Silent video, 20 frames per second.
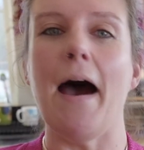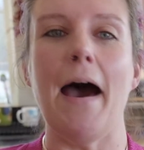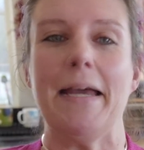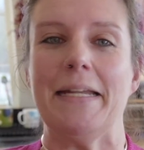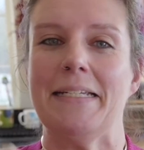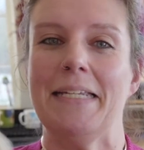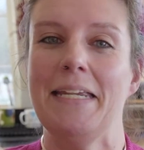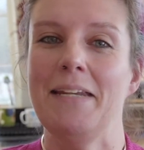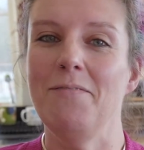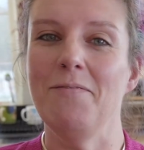
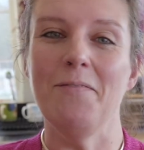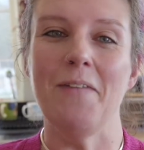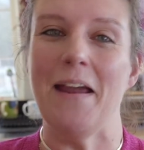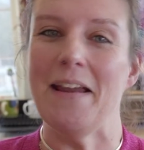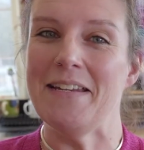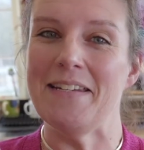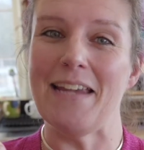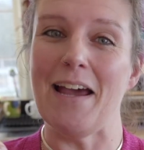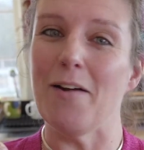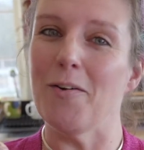I didn't
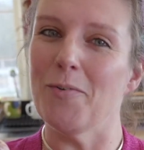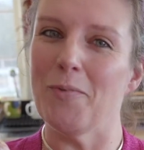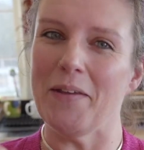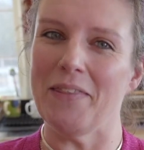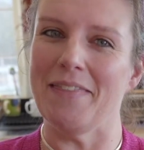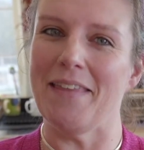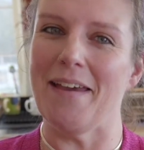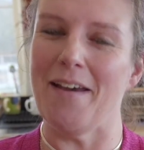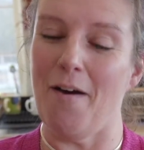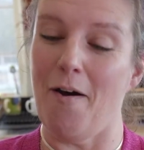write down
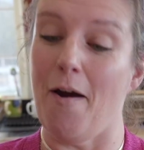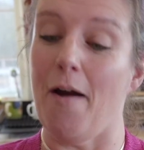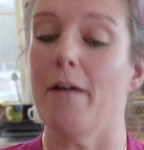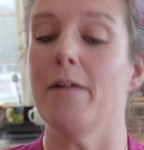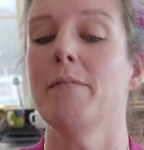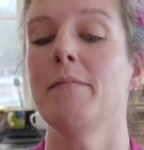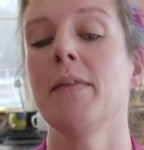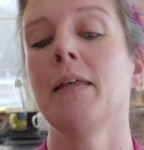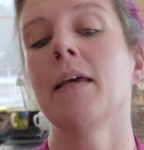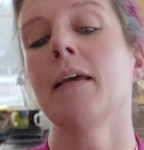what they
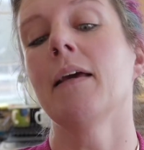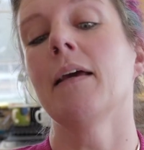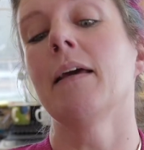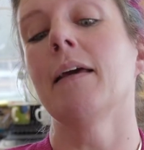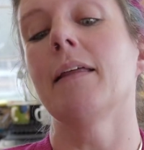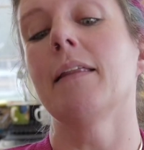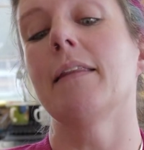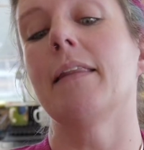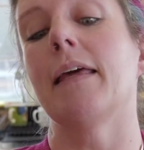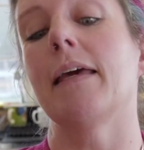are.
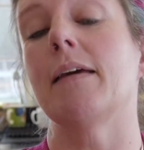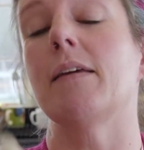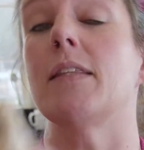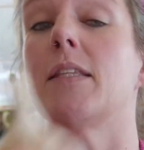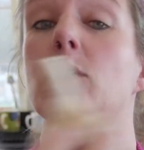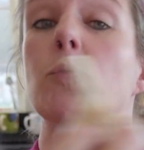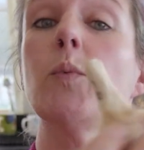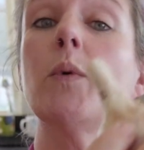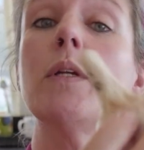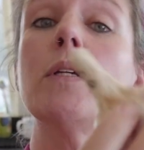
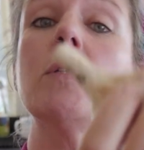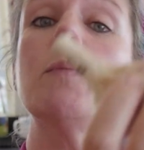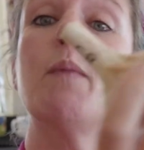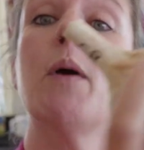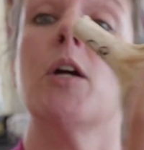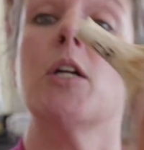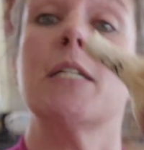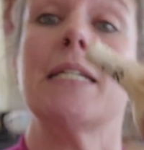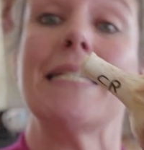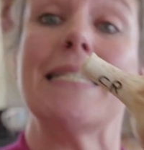This one is
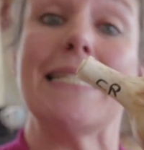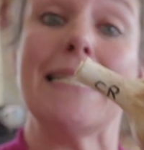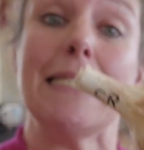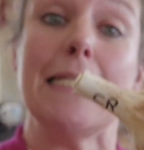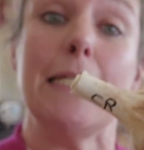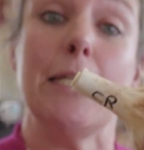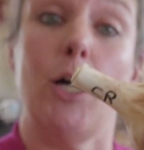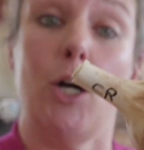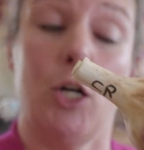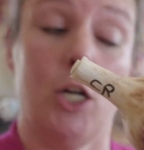marked
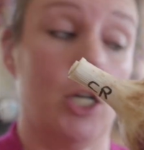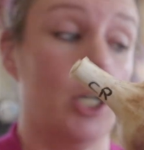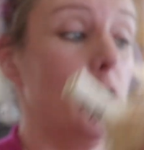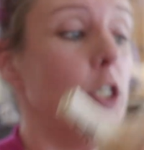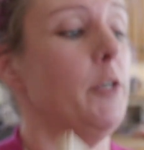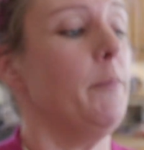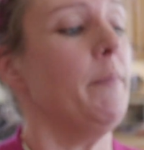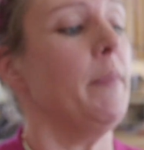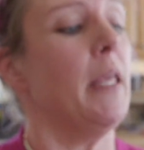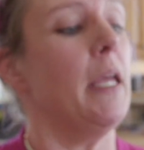
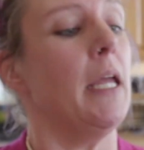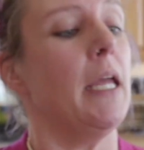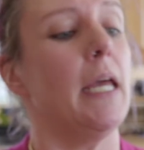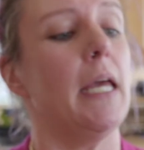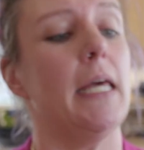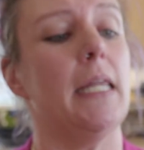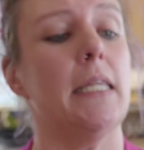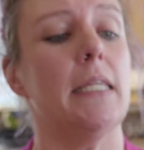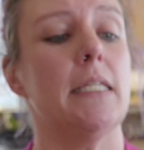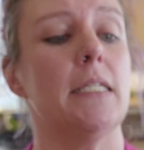CR,
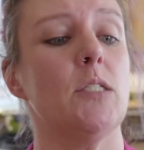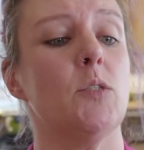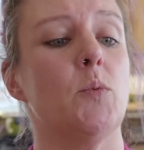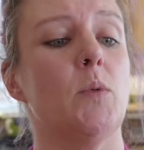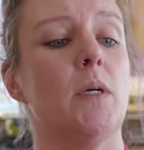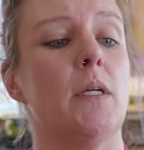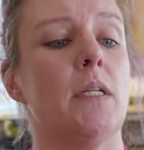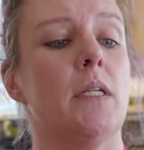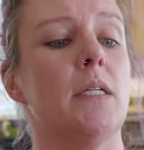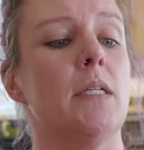and this
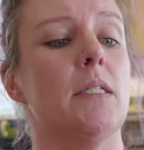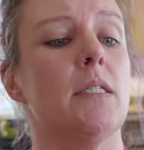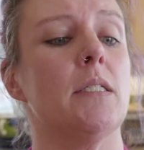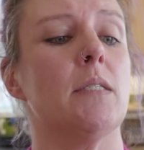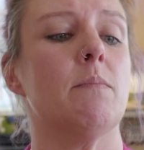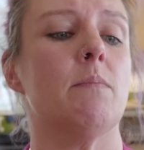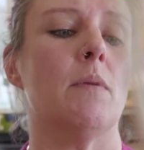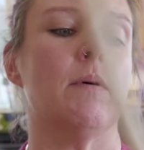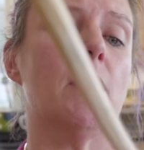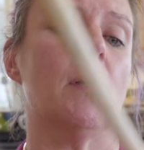one
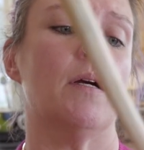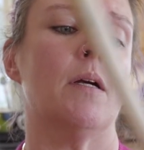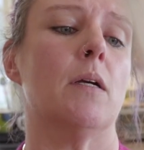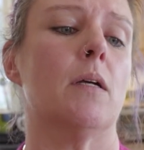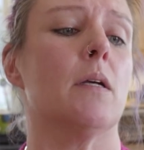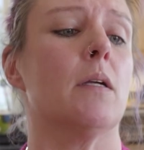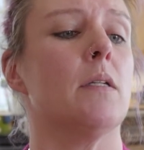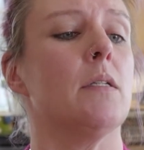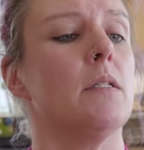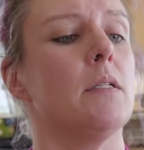is
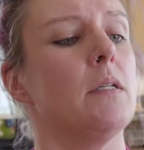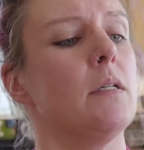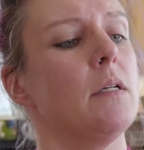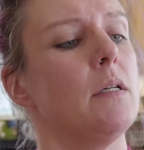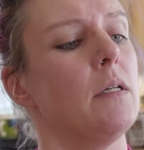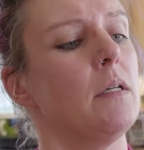marked